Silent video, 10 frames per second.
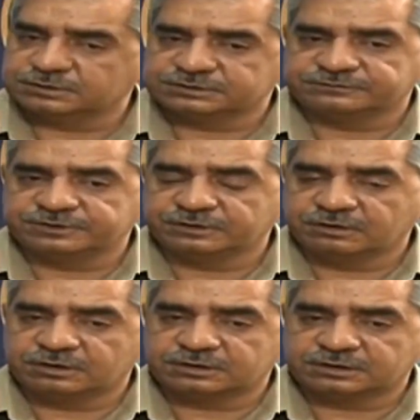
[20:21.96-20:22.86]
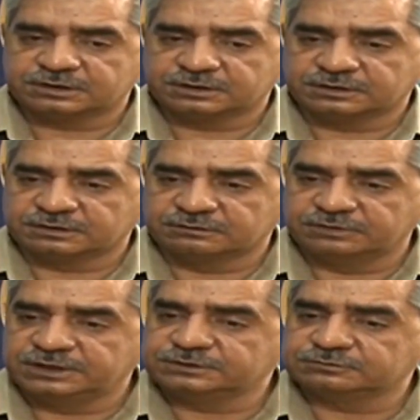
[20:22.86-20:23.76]
Because if they're not
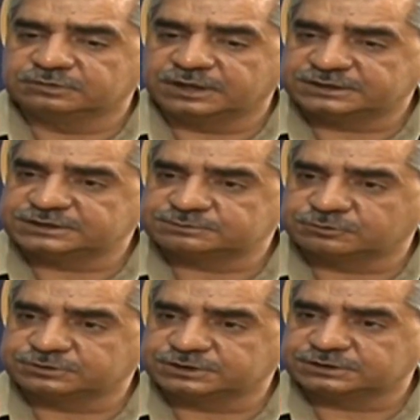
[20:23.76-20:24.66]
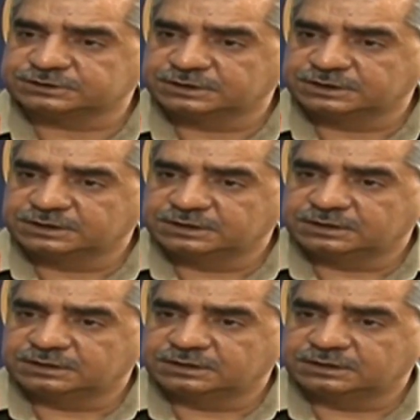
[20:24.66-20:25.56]
willing to let this project
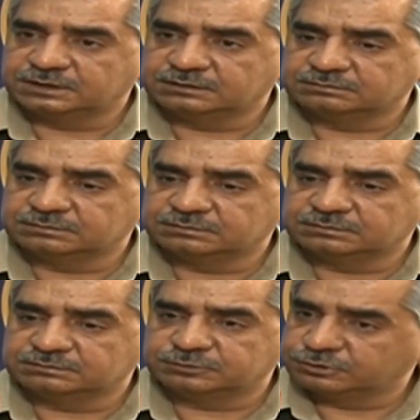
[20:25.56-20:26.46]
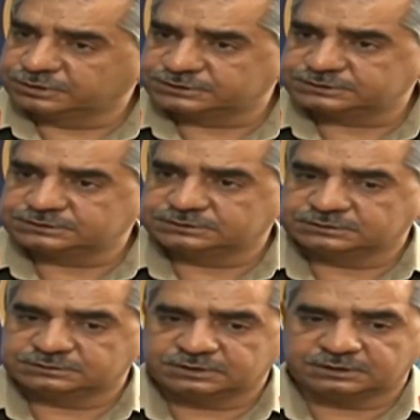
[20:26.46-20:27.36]
progress,
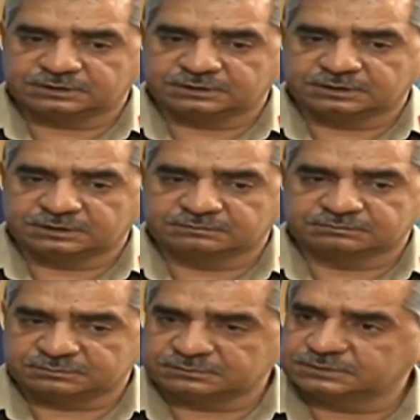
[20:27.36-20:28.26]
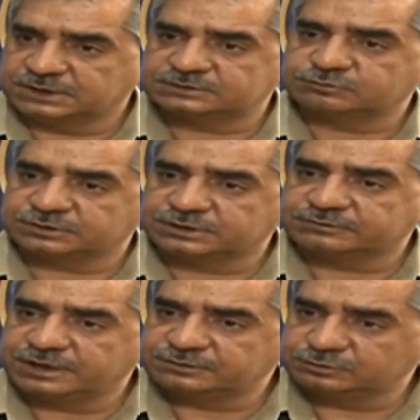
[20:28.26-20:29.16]
then that's what
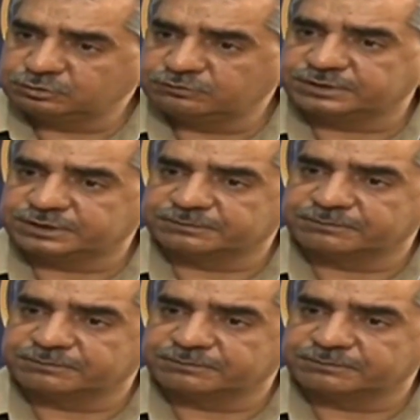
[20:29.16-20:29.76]
they're trying to do over